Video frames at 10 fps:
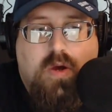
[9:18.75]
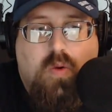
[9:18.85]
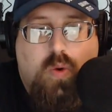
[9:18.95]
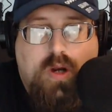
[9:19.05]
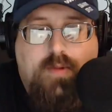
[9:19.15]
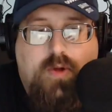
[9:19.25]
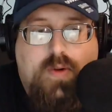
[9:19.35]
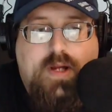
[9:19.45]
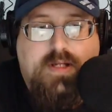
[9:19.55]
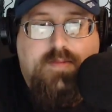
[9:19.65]
What I'm
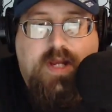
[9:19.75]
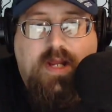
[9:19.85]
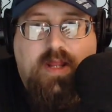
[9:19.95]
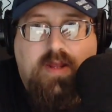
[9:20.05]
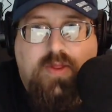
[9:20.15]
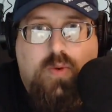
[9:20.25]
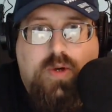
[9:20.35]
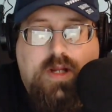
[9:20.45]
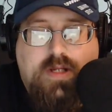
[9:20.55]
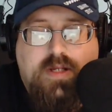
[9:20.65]
doing is I'm taking the
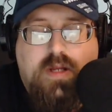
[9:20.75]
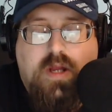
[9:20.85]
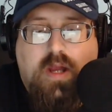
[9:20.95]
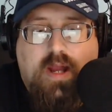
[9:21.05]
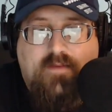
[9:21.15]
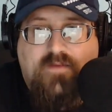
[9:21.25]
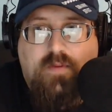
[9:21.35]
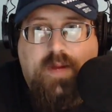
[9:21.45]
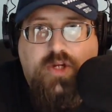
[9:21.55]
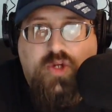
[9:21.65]
authorities'
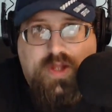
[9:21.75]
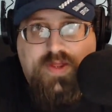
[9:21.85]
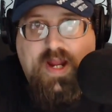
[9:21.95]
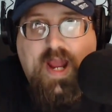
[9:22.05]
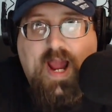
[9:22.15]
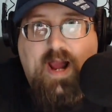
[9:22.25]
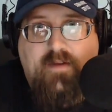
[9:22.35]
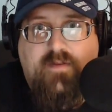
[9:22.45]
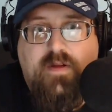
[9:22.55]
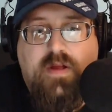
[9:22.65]
information that they
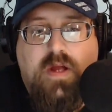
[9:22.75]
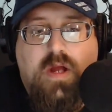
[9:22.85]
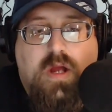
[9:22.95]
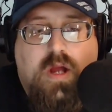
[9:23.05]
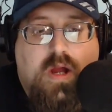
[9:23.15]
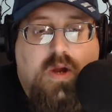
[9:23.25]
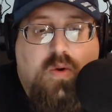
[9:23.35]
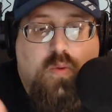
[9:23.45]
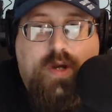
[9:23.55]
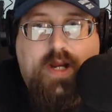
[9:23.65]
have,
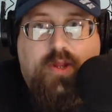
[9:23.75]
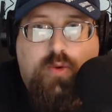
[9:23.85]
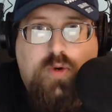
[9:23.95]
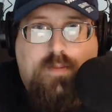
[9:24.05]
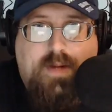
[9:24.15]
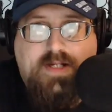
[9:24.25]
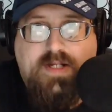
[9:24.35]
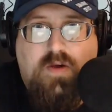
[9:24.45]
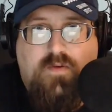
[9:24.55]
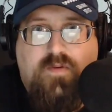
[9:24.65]
reading through it
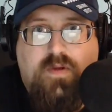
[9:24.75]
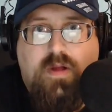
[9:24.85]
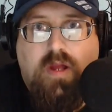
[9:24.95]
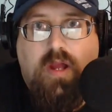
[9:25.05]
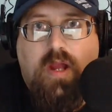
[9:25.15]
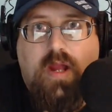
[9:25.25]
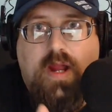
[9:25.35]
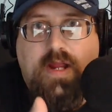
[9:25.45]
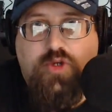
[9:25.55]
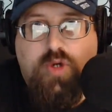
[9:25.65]
myself,
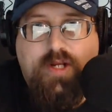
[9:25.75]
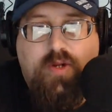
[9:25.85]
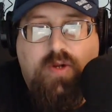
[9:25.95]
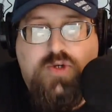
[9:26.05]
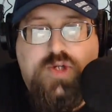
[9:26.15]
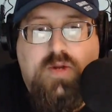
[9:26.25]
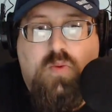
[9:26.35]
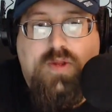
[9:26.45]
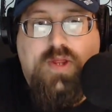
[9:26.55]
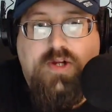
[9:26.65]
and trying to understand
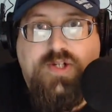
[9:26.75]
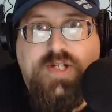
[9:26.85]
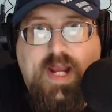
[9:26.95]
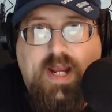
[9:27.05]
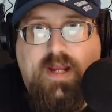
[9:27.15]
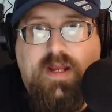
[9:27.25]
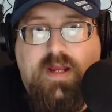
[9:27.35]
what they're saying.